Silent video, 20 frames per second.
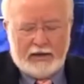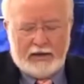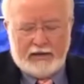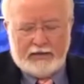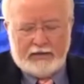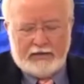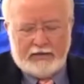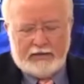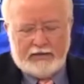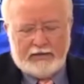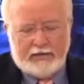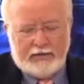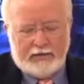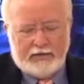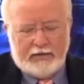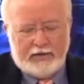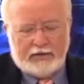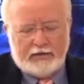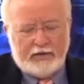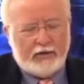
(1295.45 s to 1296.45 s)

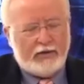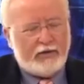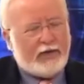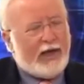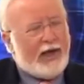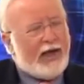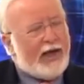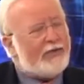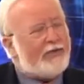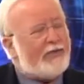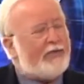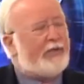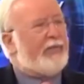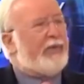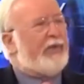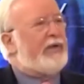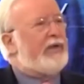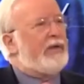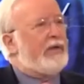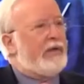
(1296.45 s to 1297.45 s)
The church
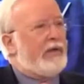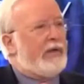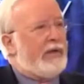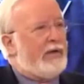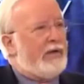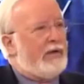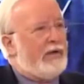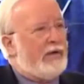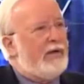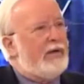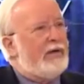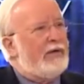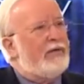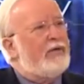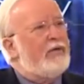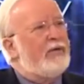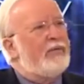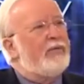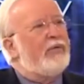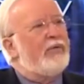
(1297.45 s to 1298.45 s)
has to be there
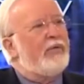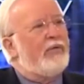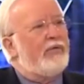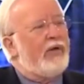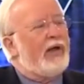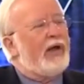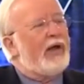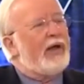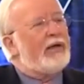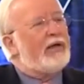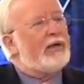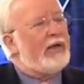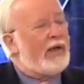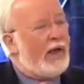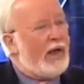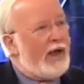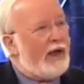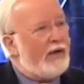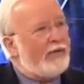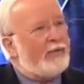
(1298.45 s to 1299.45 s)
to
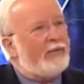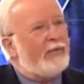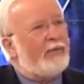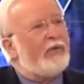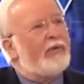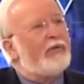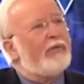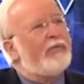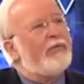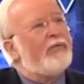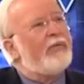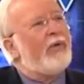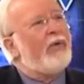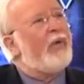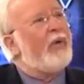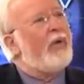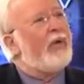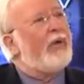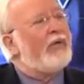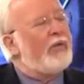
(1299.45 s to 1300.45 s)
provide the gospel
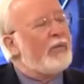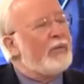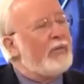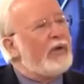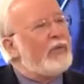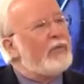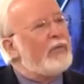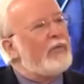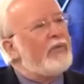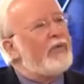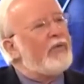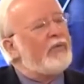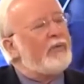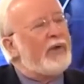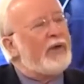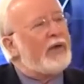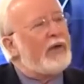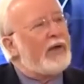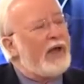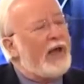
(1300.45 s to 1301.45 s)
for all the
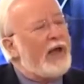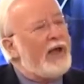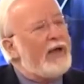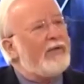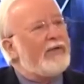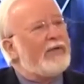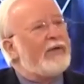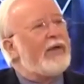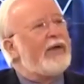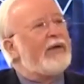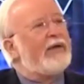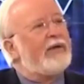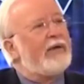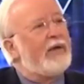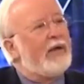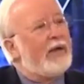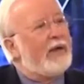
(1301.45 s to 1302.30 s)
people that will be alive at